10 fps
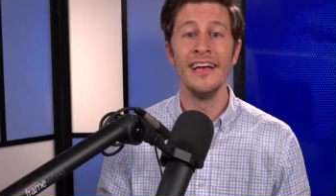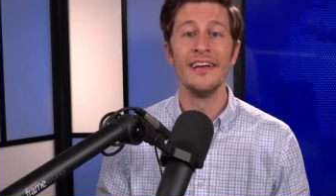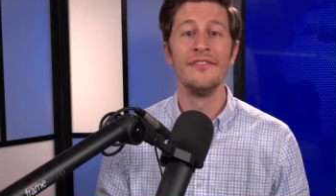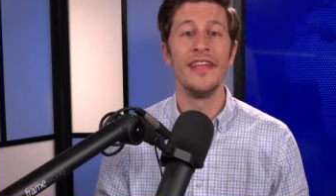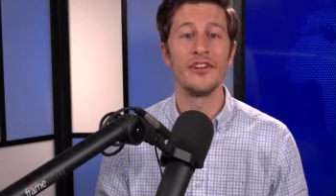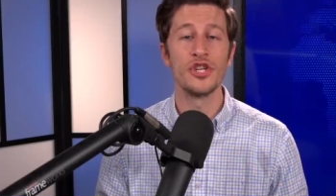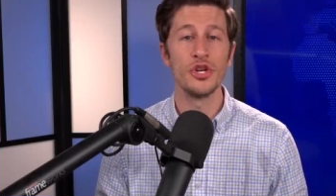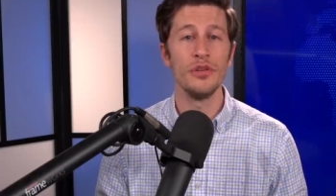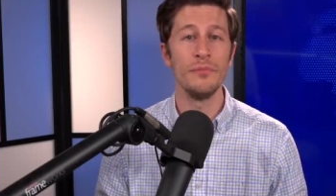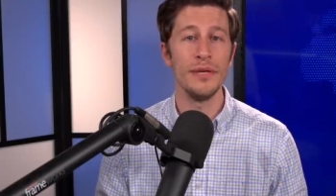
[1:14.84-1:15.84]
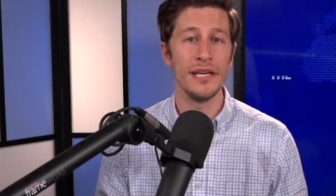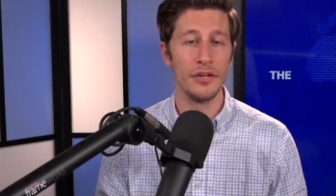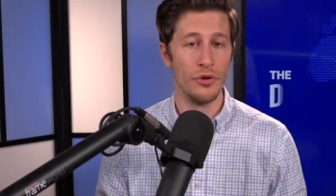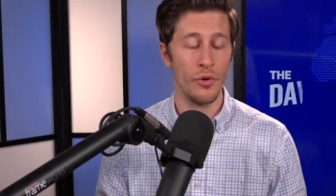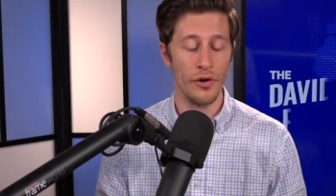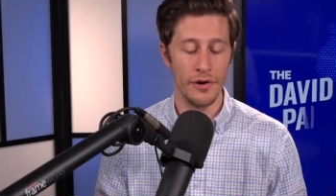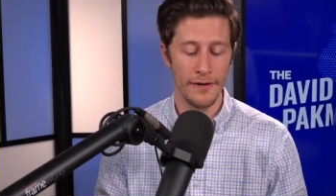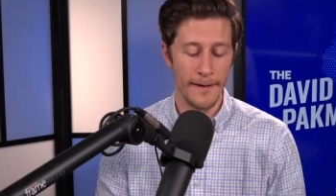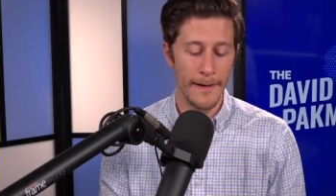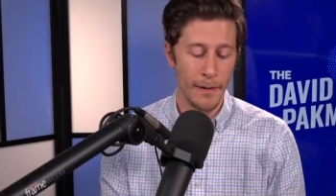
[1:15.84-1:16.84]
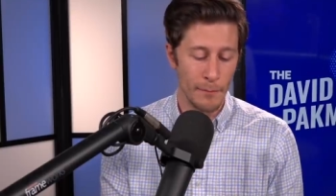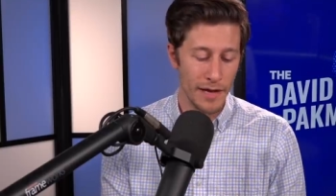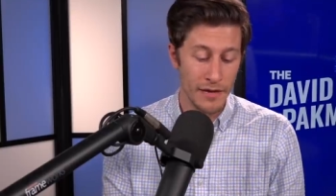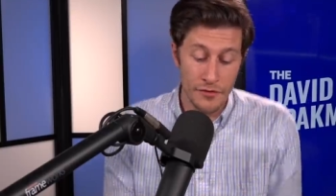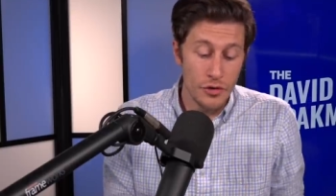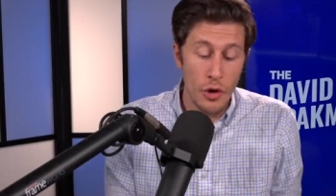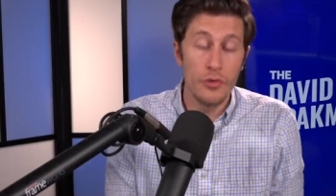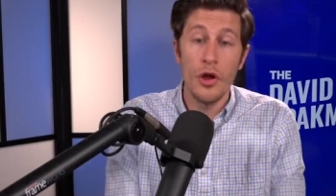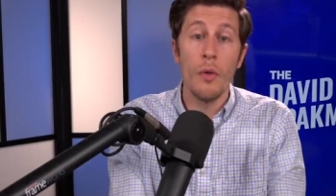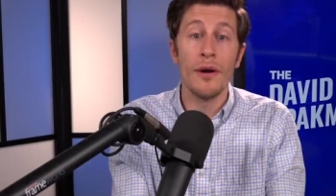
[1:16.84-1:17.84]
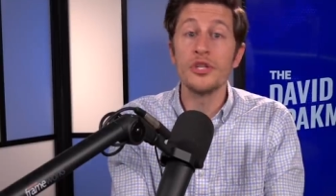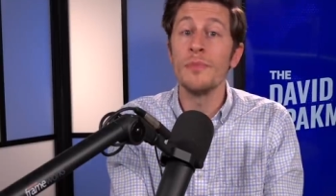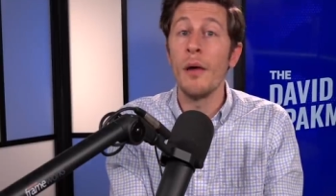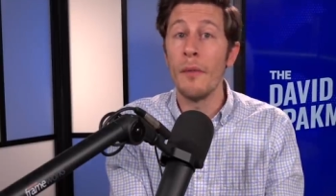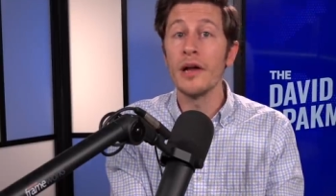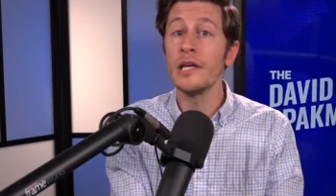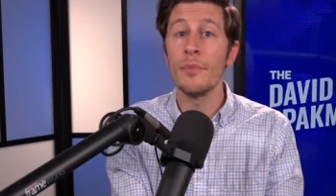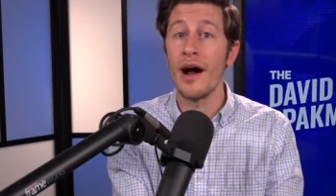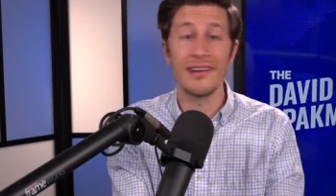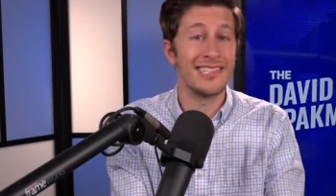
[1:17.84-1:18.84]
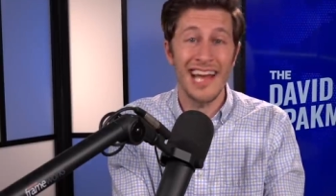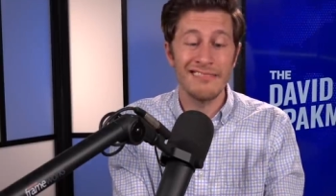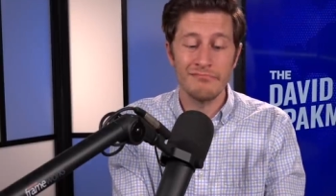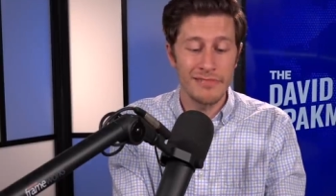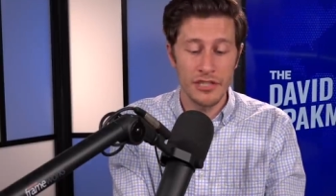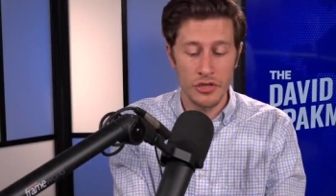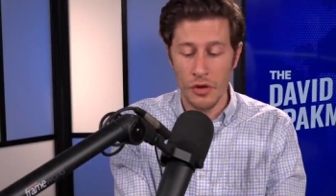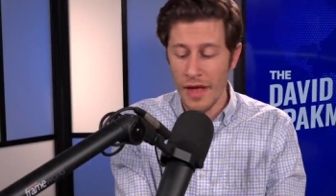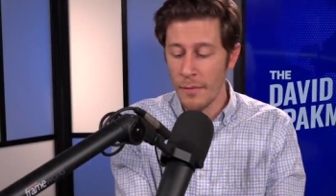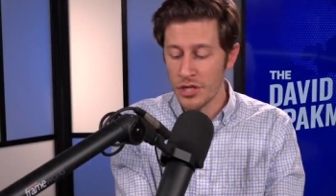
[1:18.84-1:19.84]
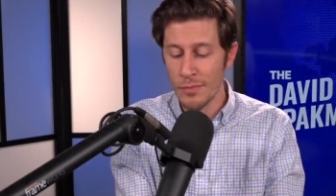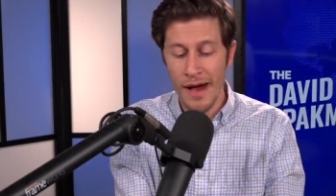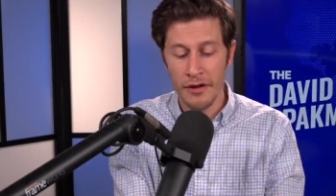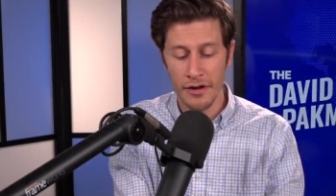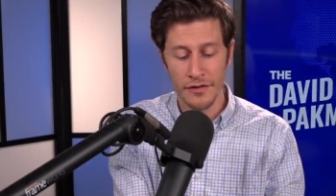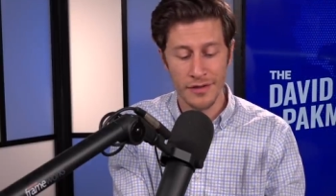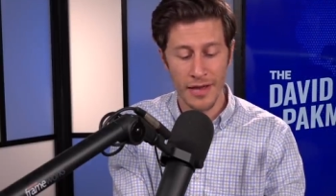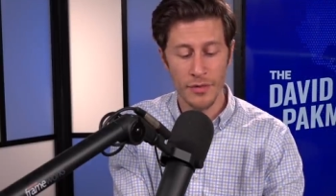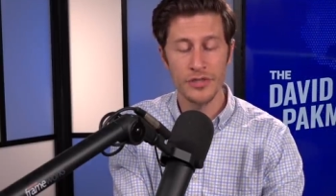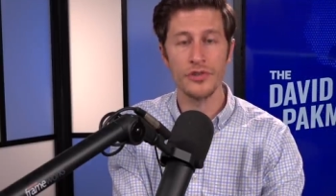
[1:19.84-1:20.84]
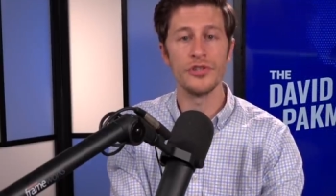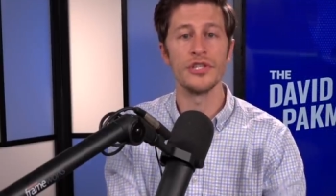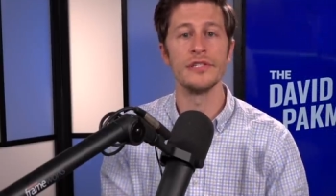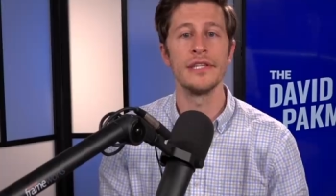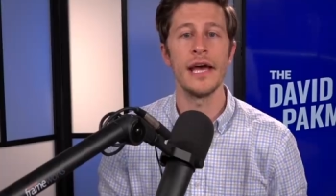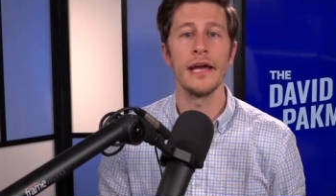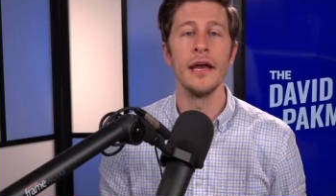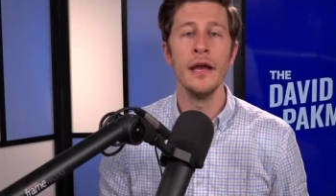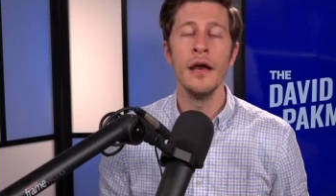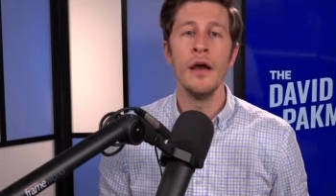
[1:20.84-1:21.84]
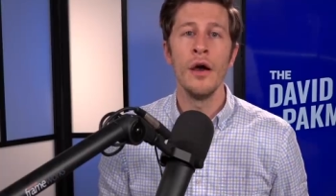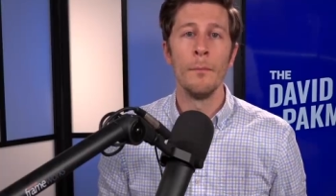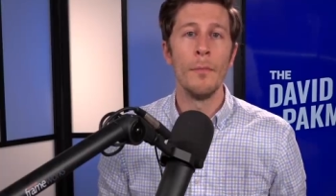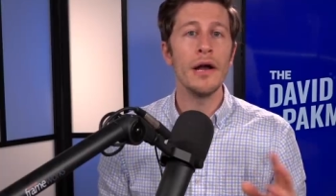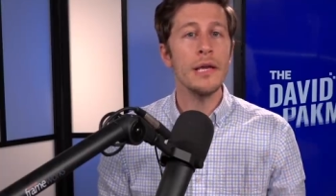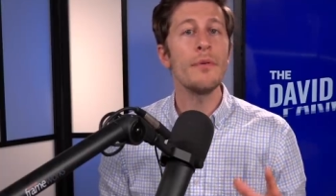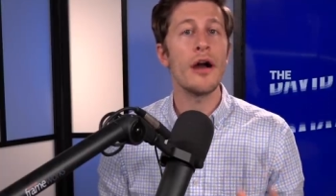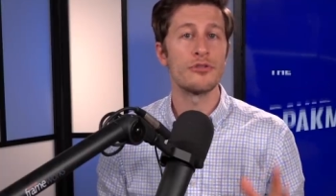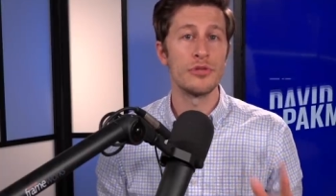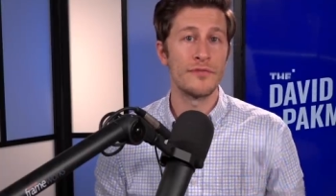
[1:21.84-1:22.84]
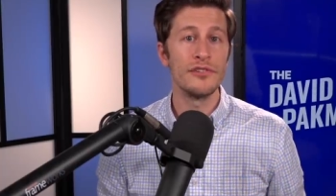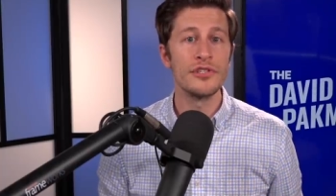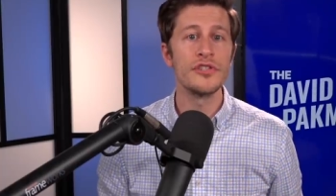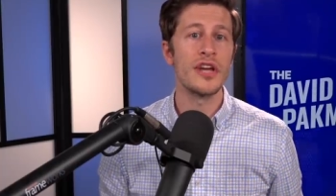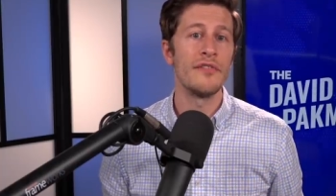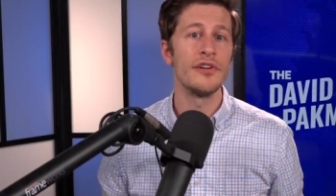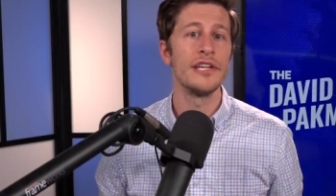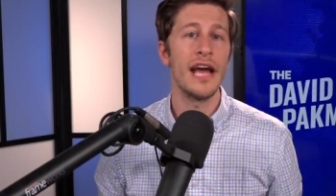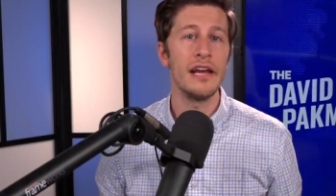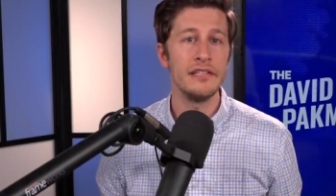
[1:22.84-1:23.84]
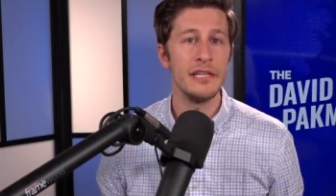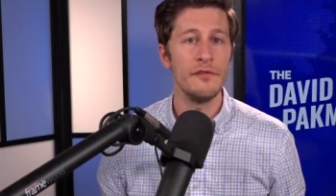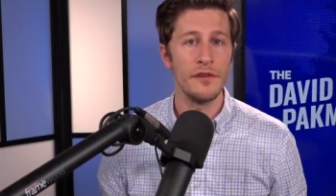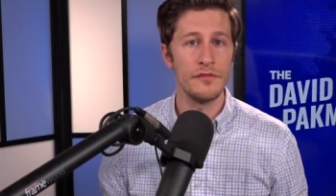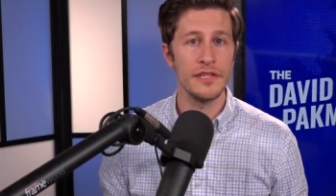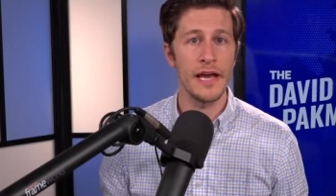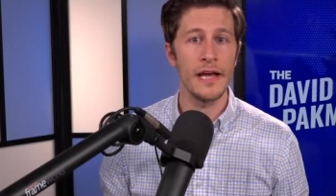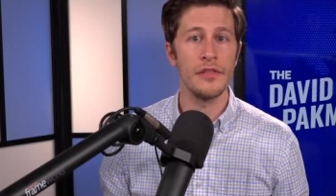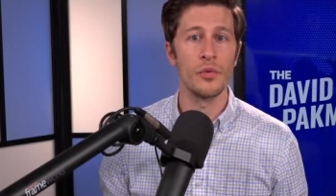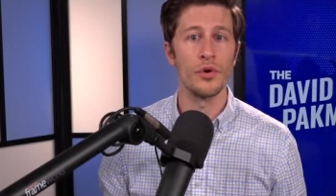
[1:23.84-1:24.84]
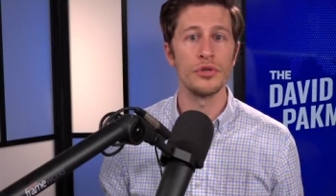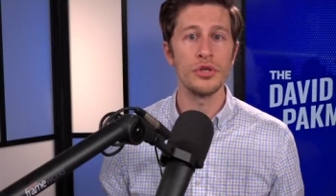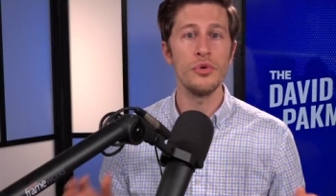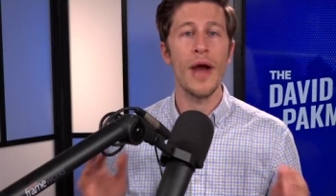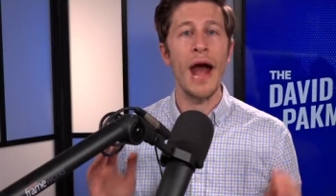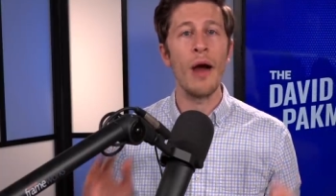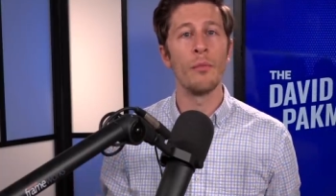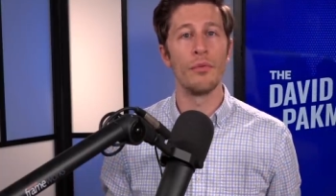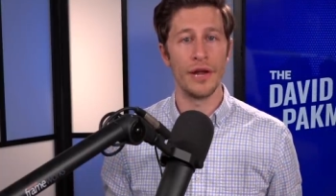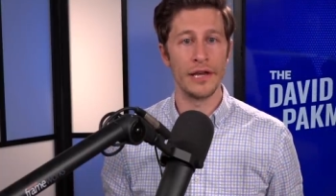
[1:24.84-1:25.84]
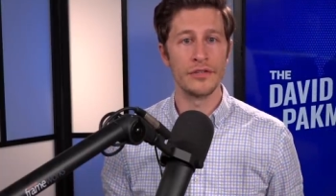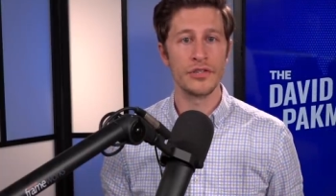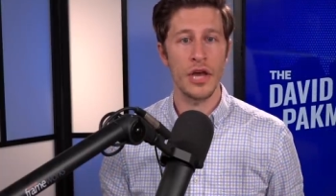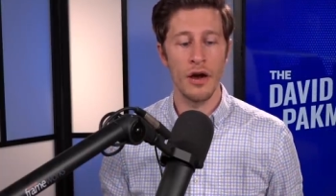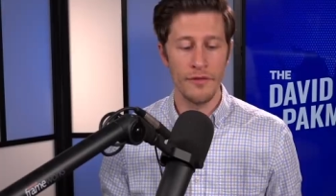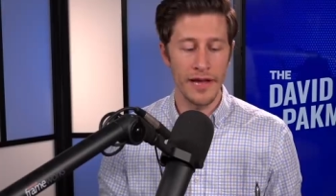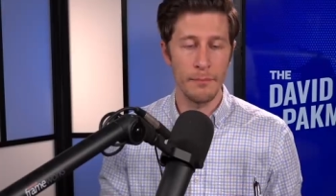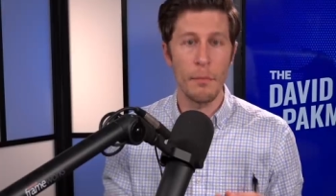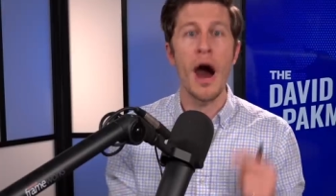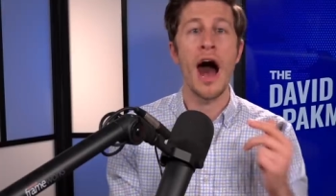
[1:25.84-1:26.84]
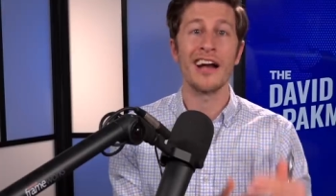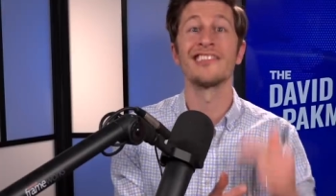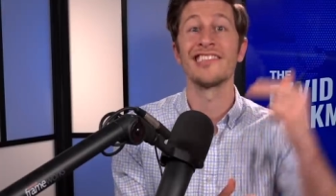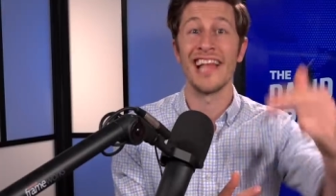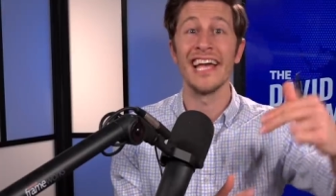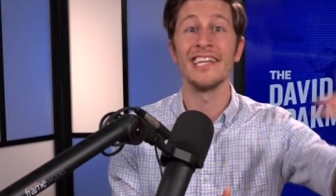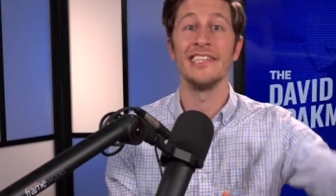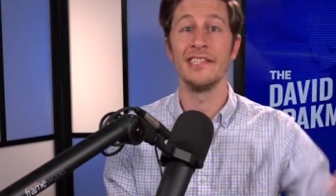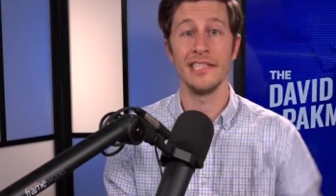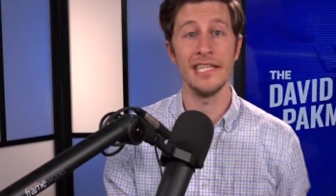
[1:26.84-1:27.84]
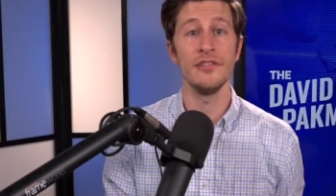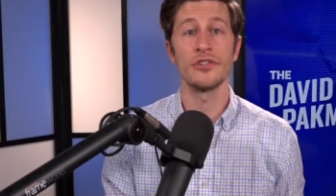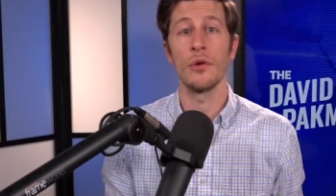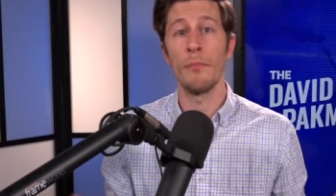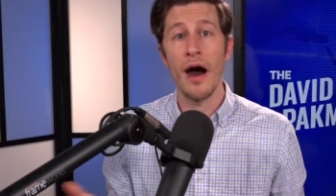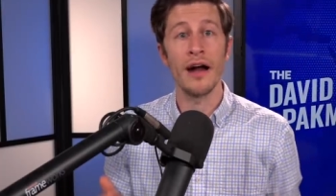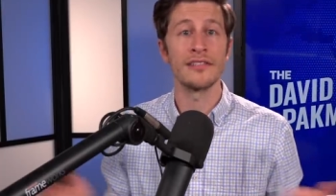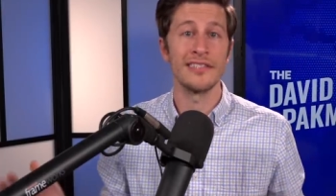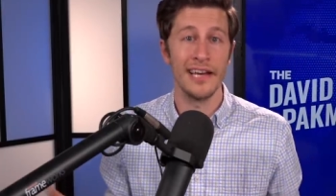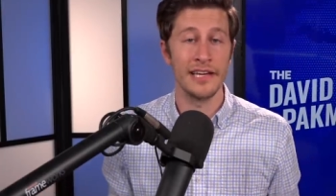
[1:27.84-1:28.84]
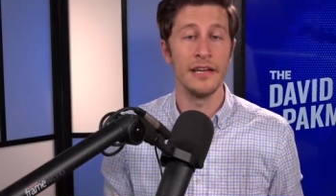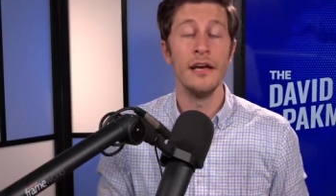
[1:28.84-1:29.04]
that shouldn't be ignored. Um, if you don't know much about monkeypox, and I didn't know that much about it until I researched it today, monkeypox was first discovered in 1958. There were two outbreaks of a pox like disease, so pox like